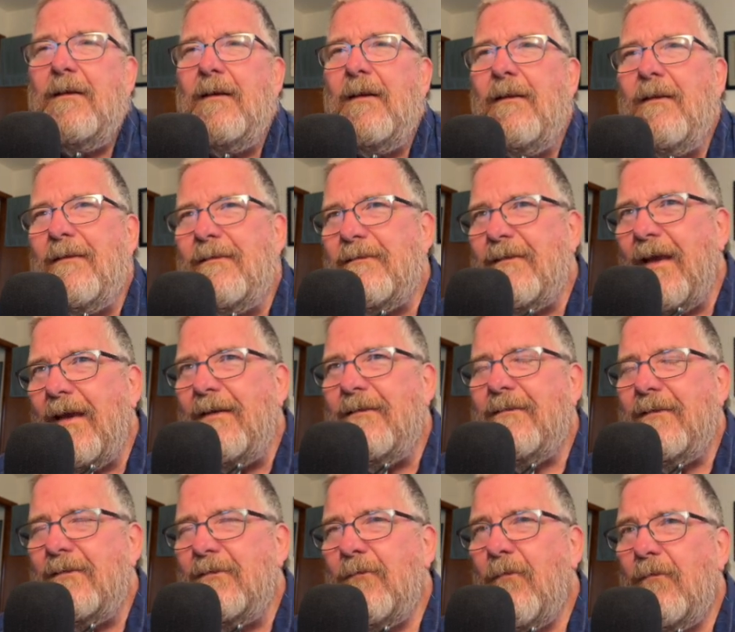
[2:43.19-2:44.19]
In this
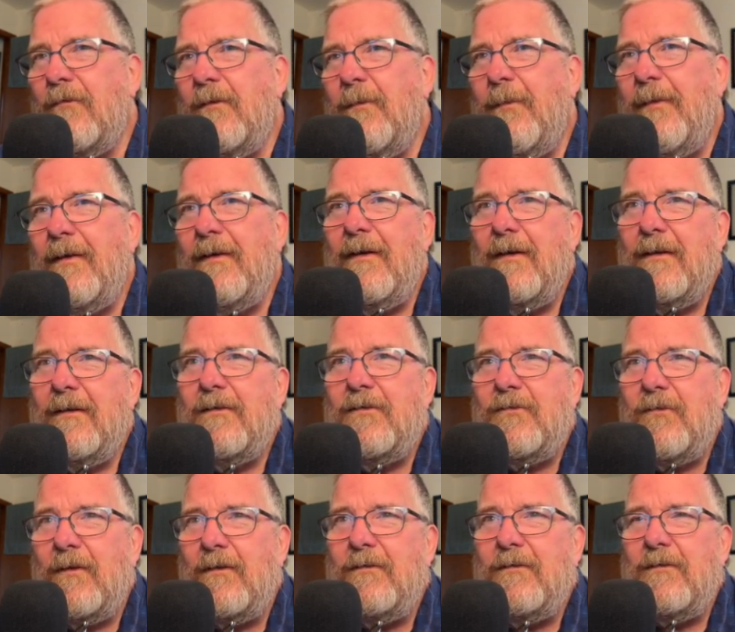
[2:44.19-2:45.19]
case, it's going to be an
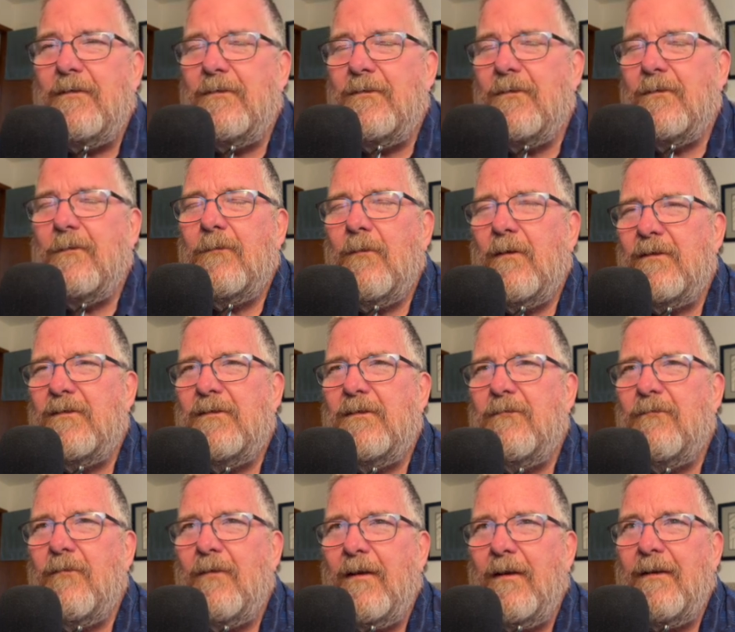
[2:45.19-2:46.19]
illustration, so it
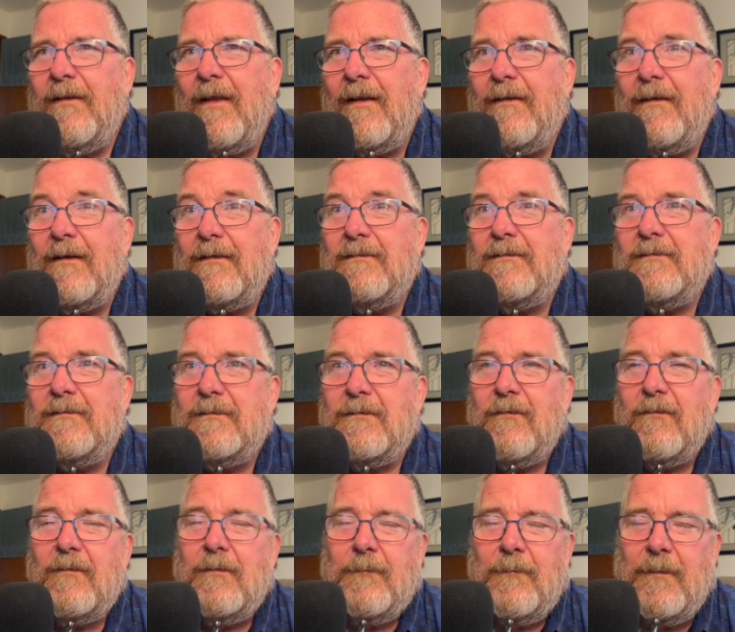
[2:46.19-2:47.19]
wasn't really that necessary,